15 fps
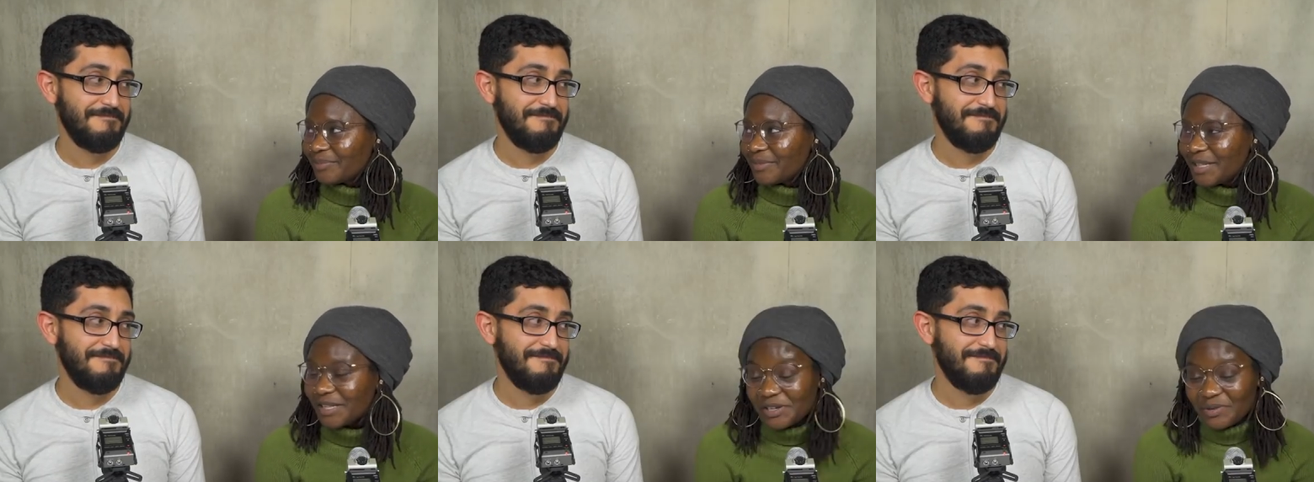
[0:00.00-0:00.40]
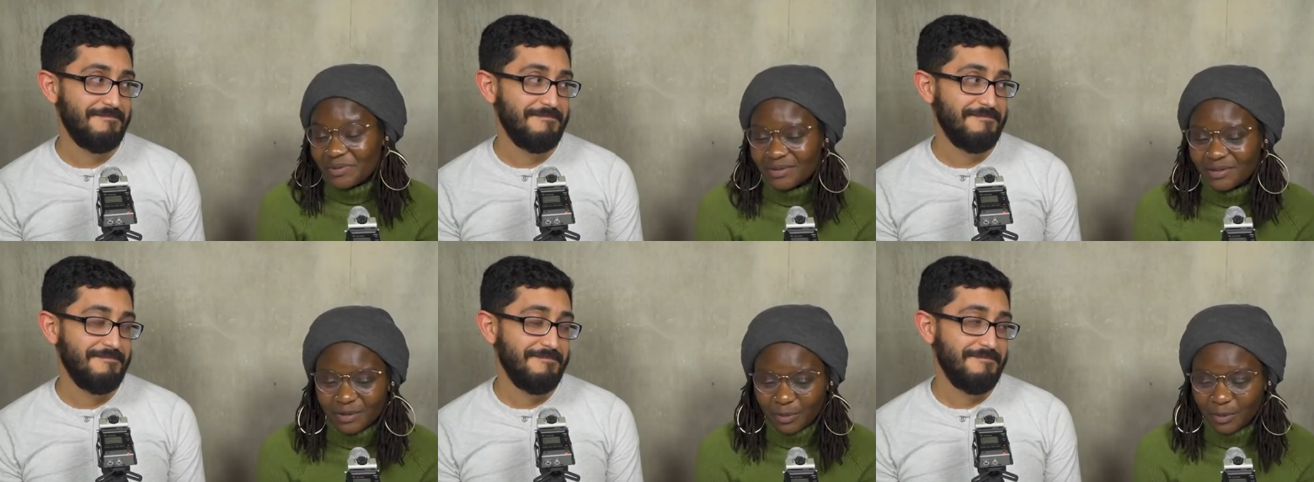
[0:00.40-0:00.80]
Speaker 1: And then
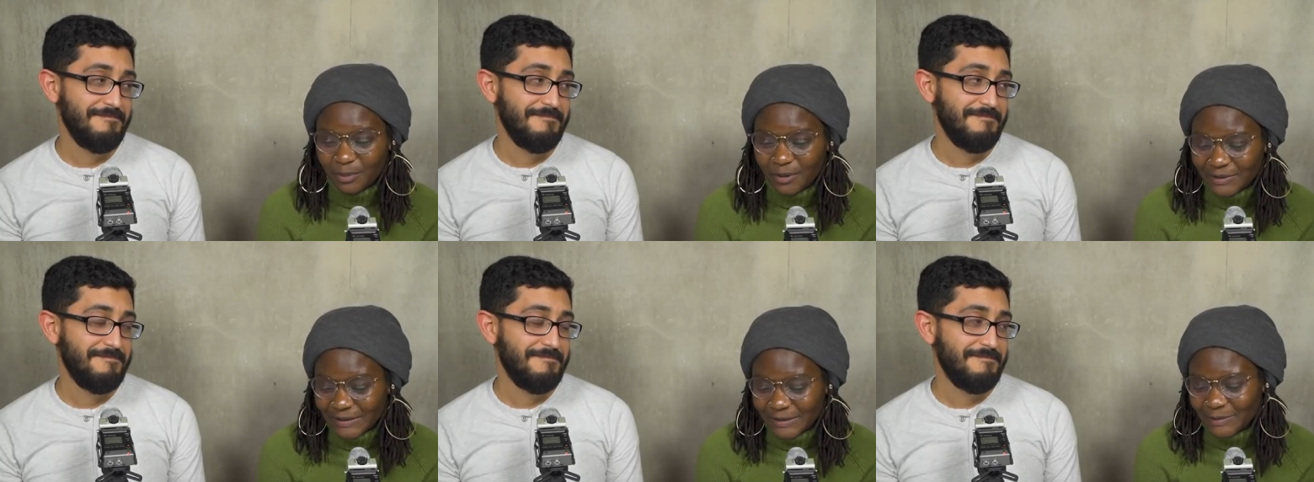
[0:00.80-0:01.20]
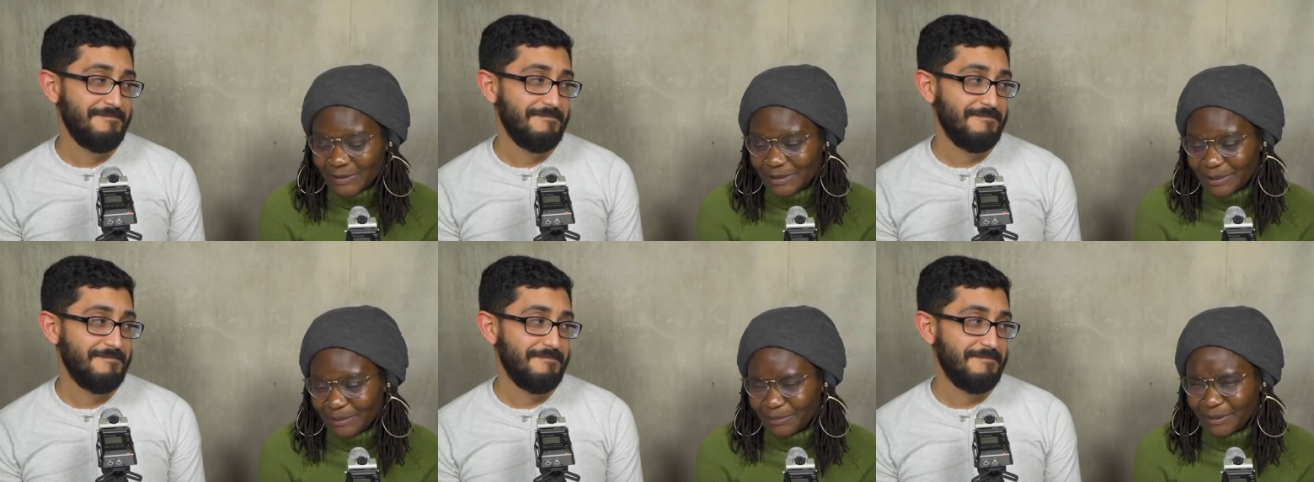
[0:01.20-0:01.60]
you ended up proposing to
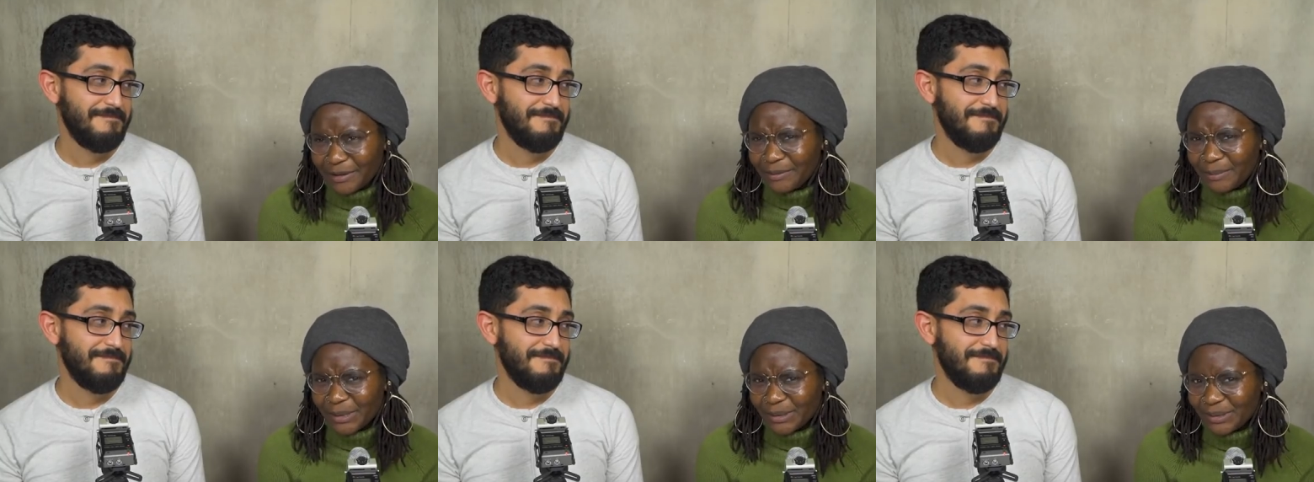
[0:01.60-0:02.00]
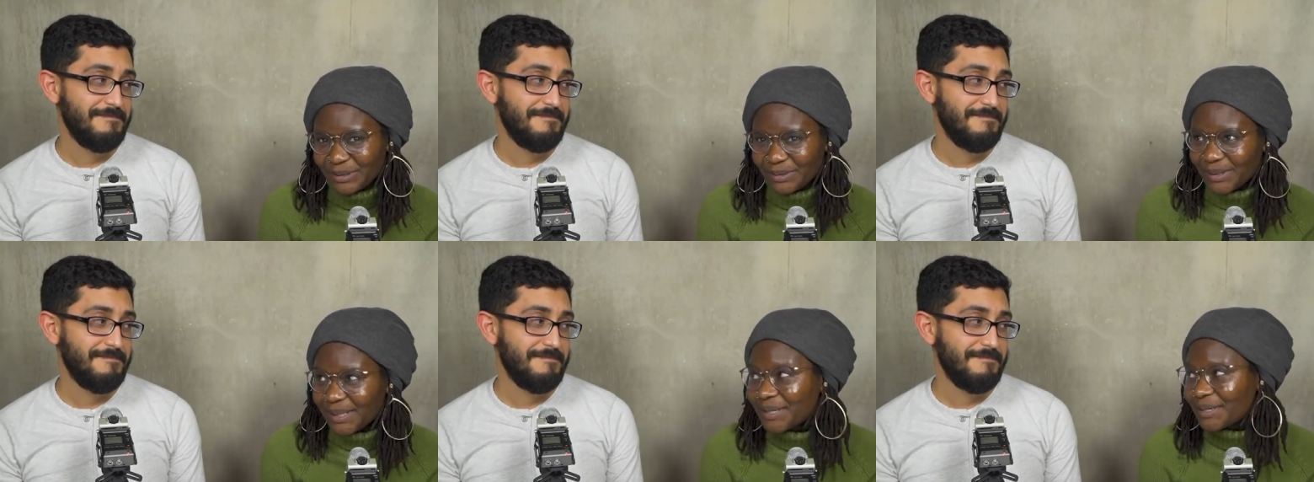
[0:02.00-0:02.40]
me like a month or
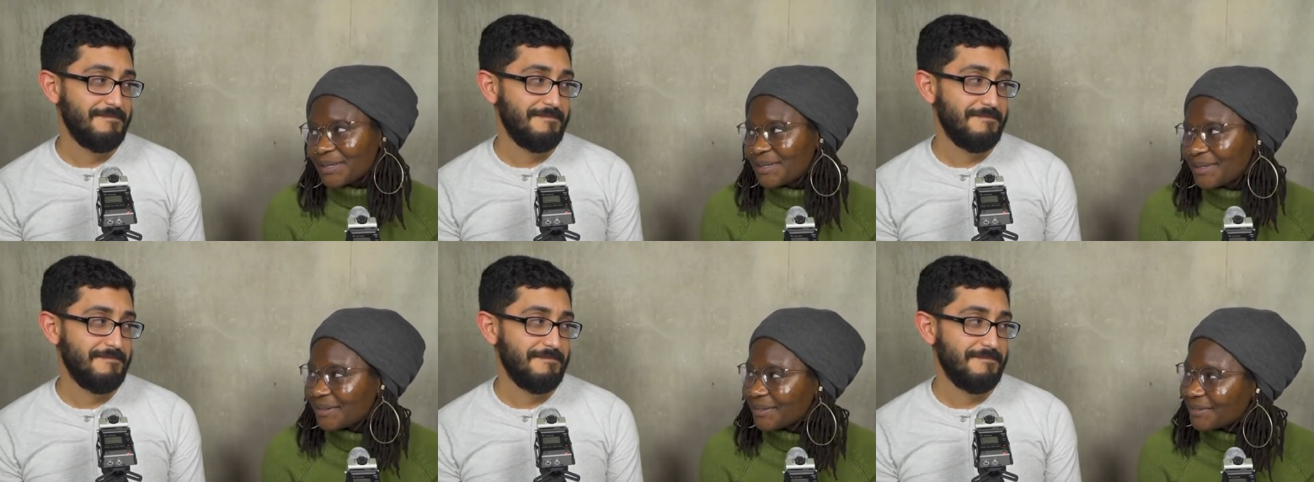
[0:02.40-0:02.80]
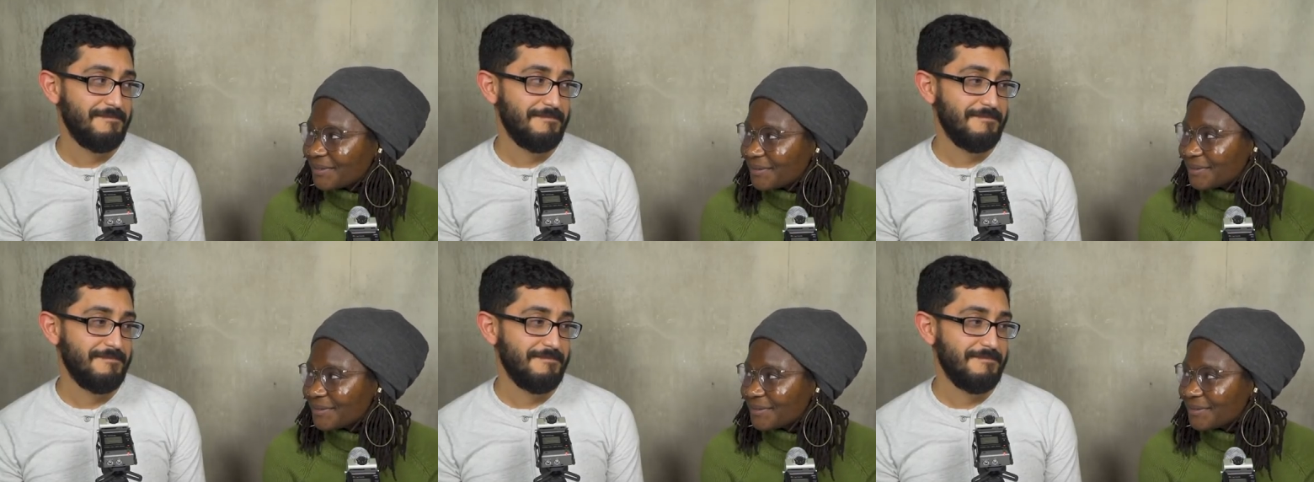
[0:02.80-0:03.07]
two later, so...